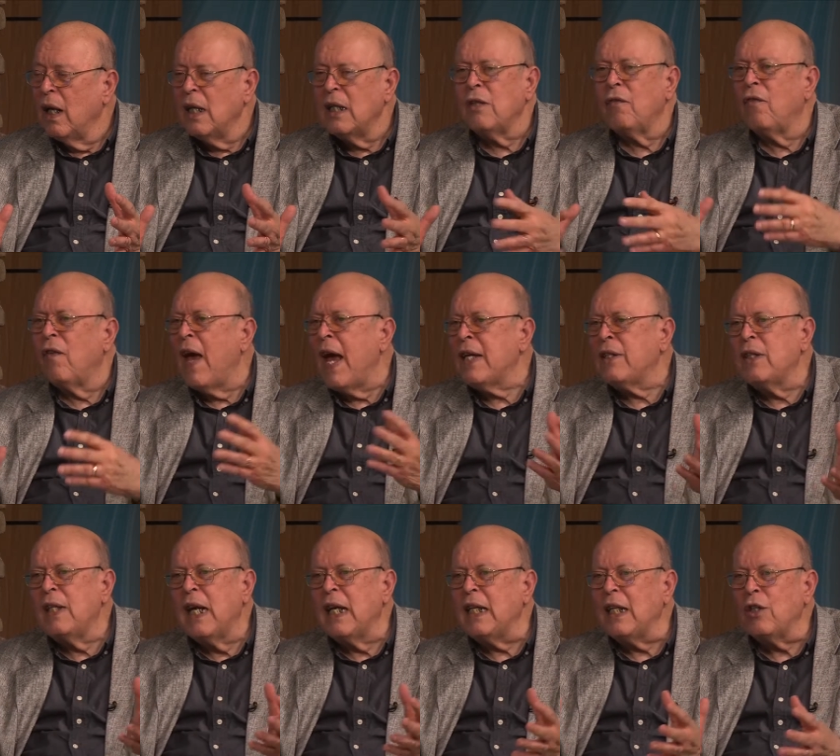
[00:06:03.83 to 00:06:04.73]
It's a
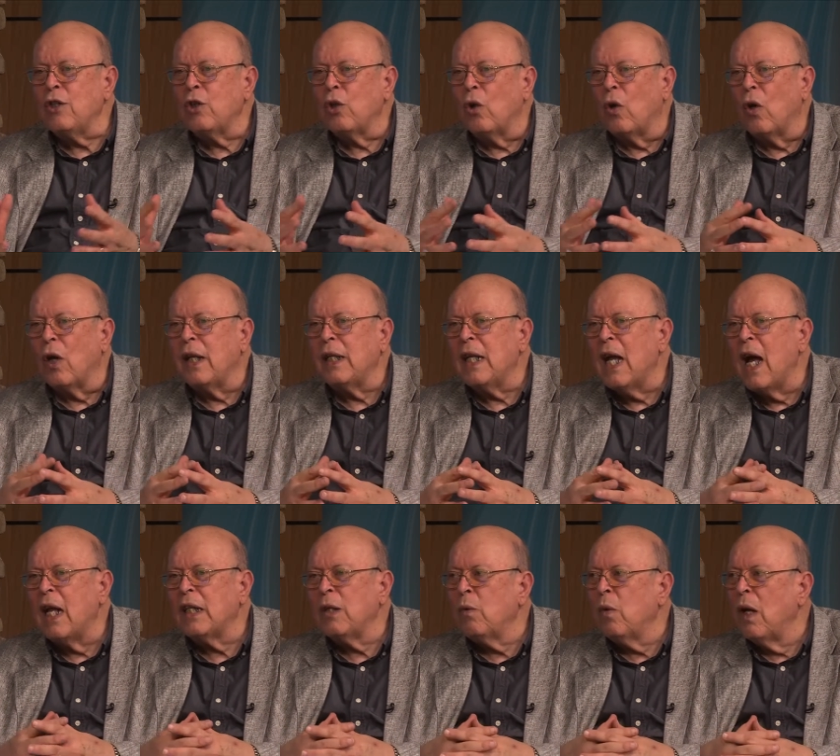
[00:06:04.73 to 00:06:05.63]
fascinating story.
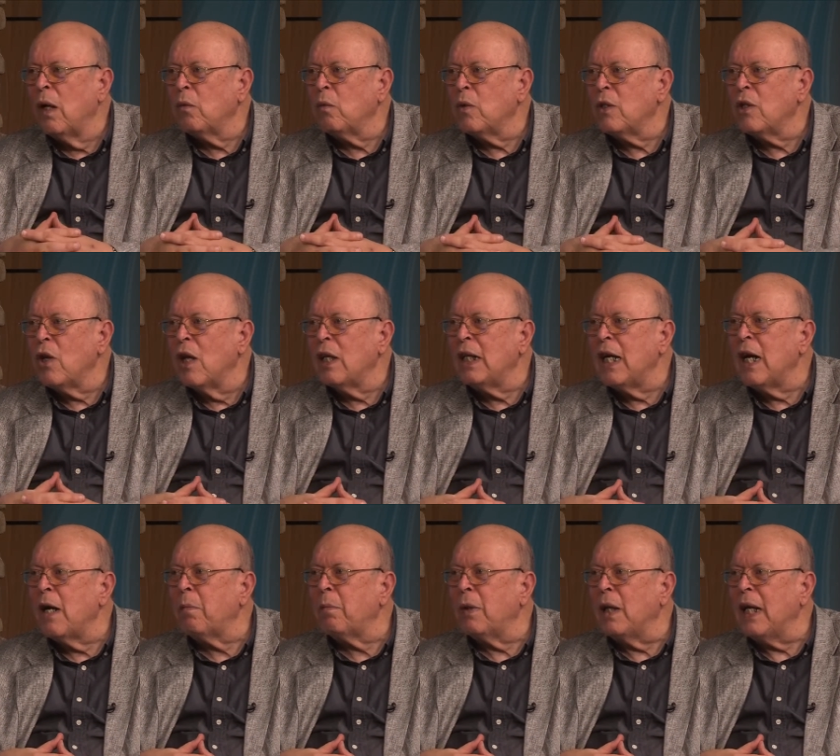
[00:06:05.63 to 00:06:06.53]
Don DeWelt was on an
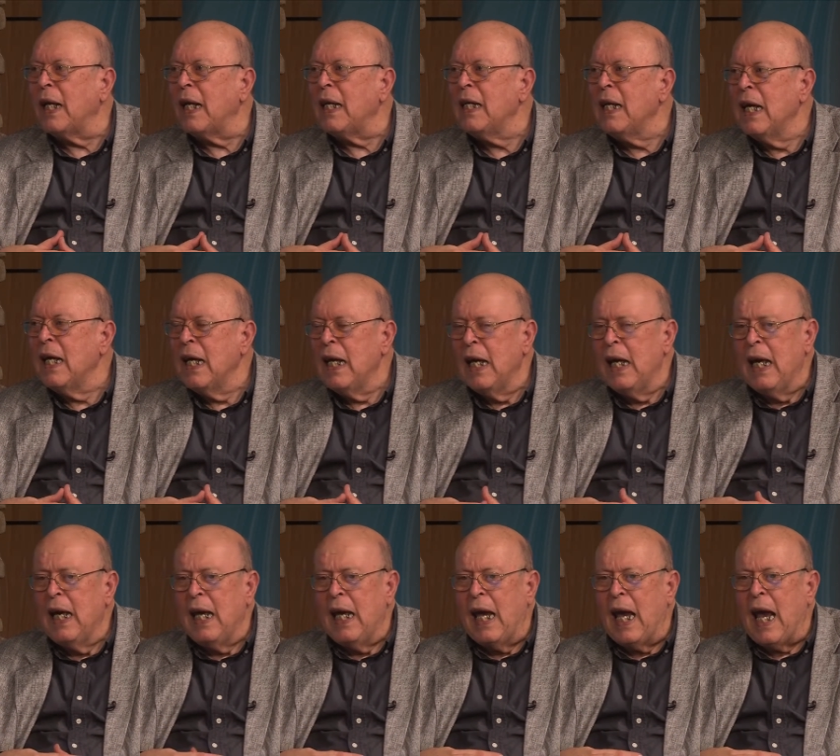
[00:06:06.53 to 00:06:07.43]
airplane
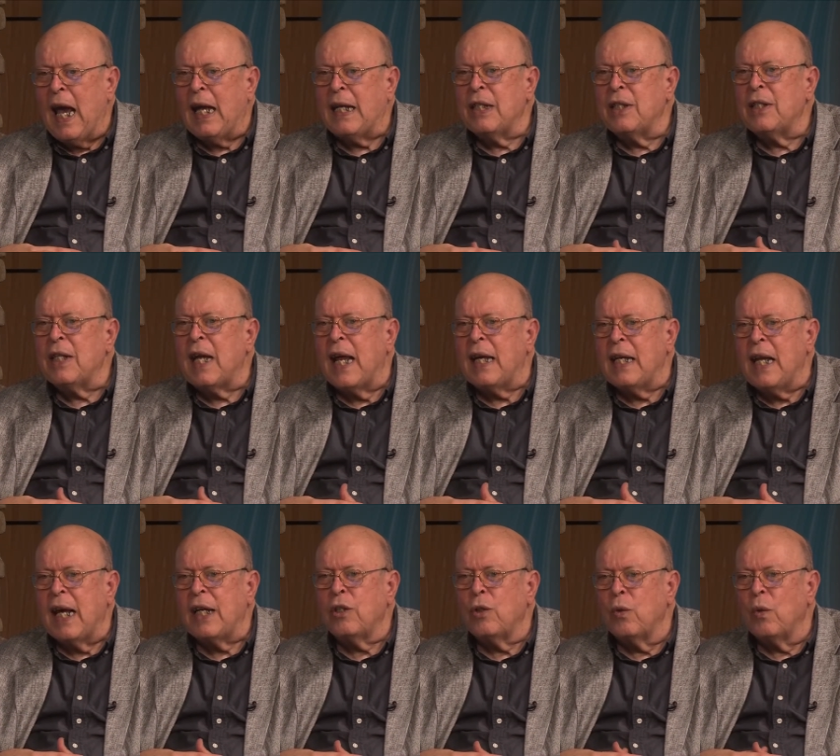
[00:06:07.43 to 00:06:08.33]
and sat
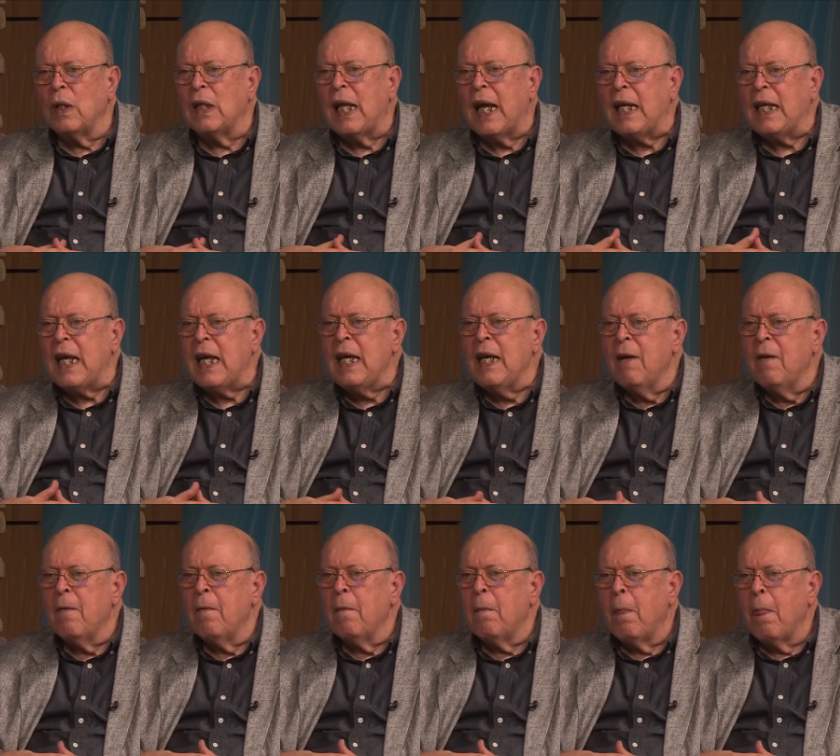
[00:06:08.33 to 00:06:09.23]
next to a lady
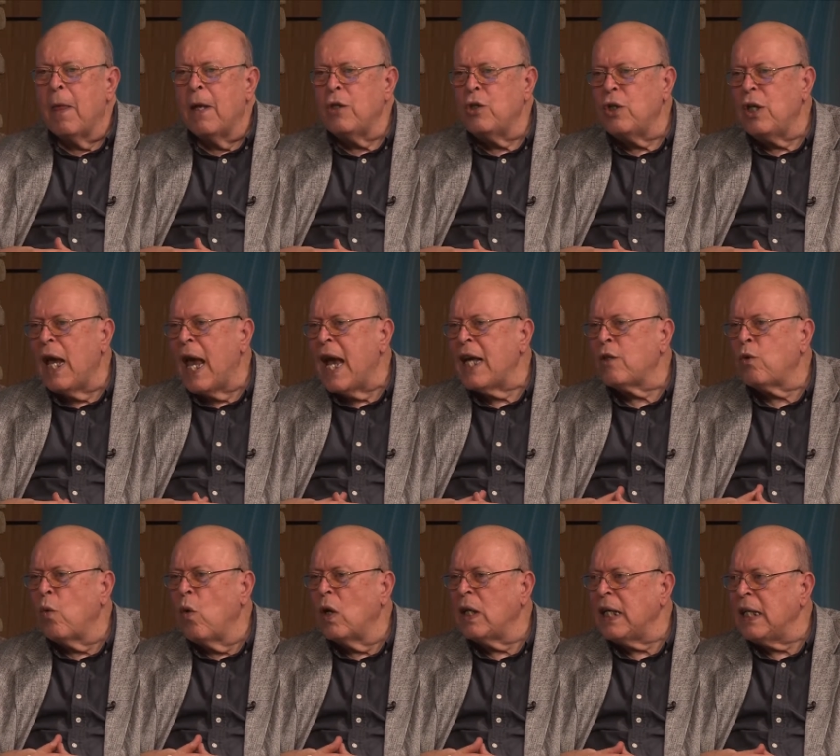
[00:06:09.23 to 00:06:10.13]
she
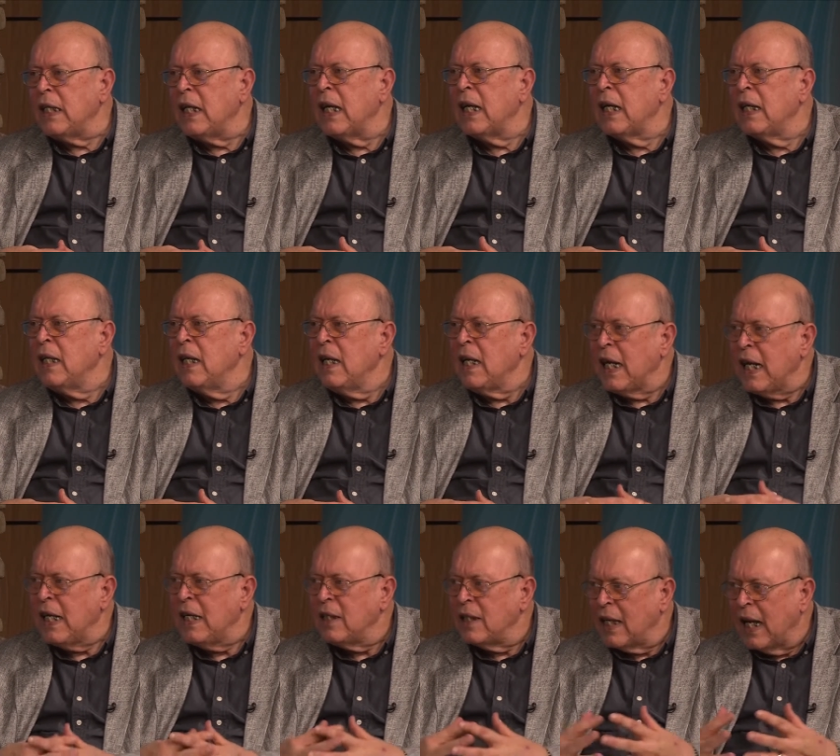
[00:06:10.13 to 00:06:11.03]
asked what he did, and
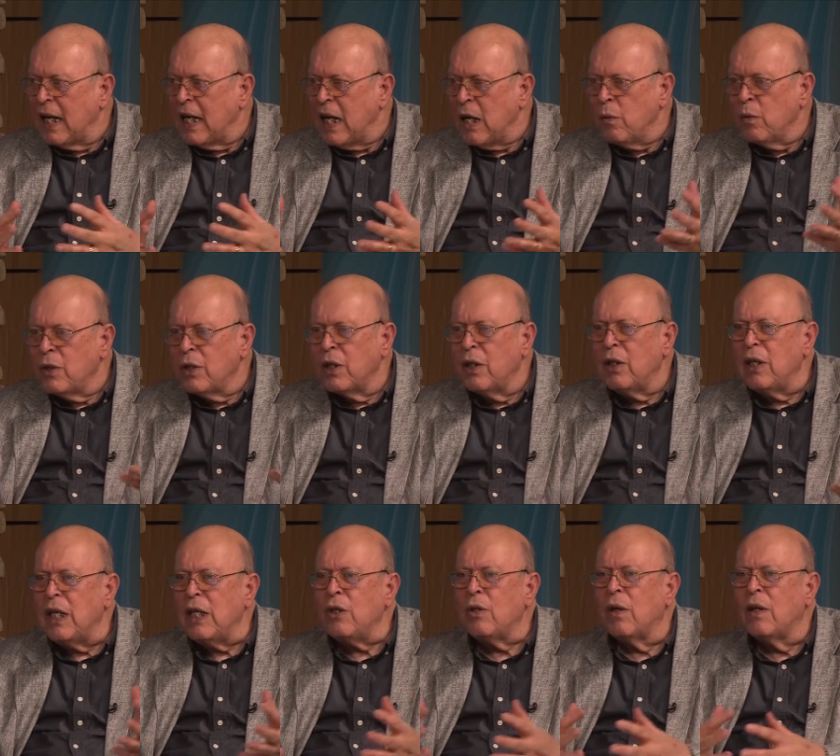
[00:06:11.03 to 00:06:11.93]
he said he was a
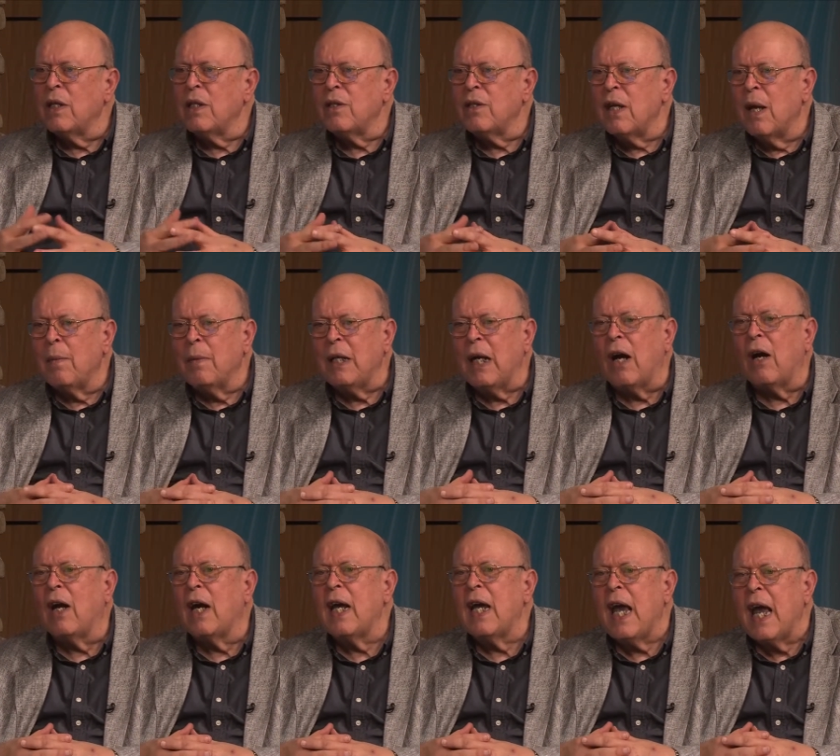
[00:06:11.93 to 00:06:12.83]
teacher in a
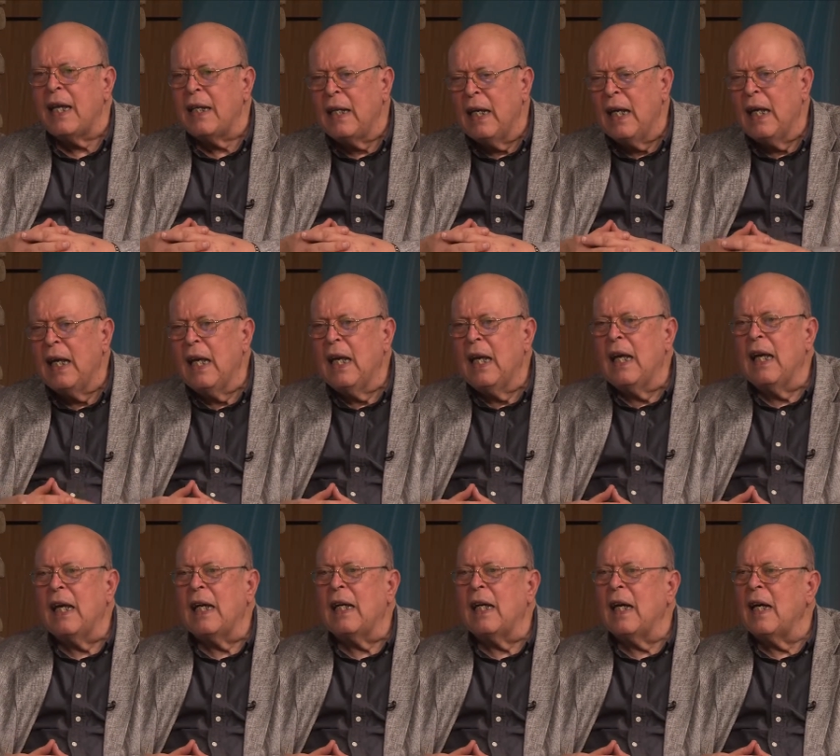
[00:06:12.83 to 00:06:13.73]
seminary and
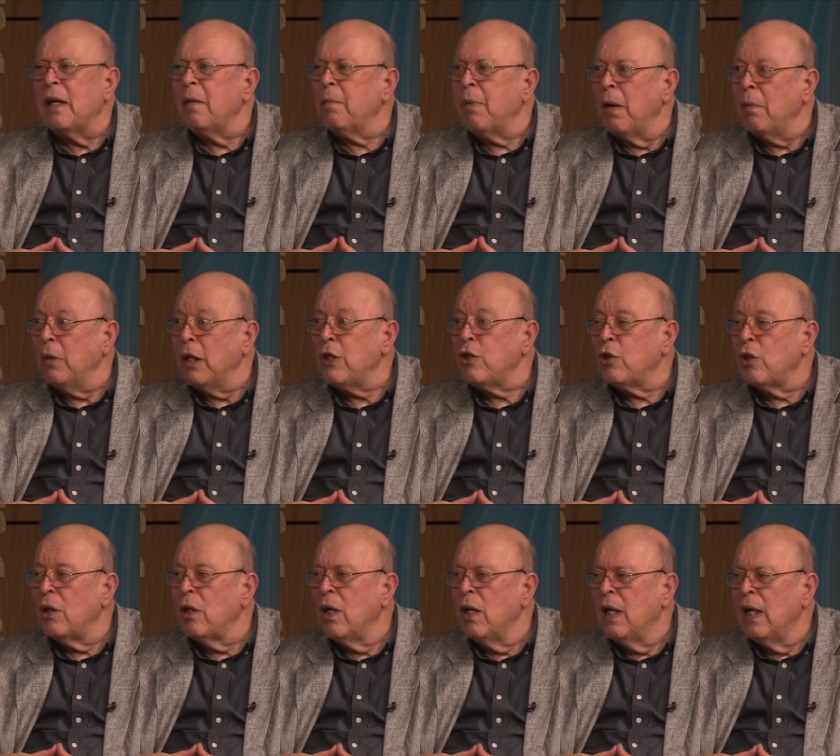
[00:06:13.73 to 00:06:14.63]
uh, a
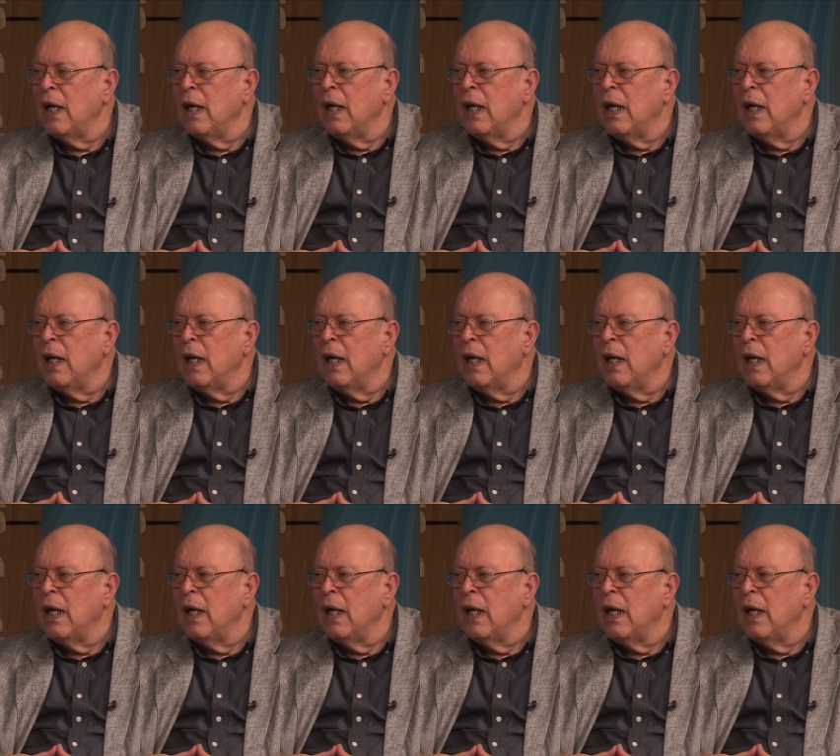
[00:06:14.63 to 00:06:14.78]
publisher.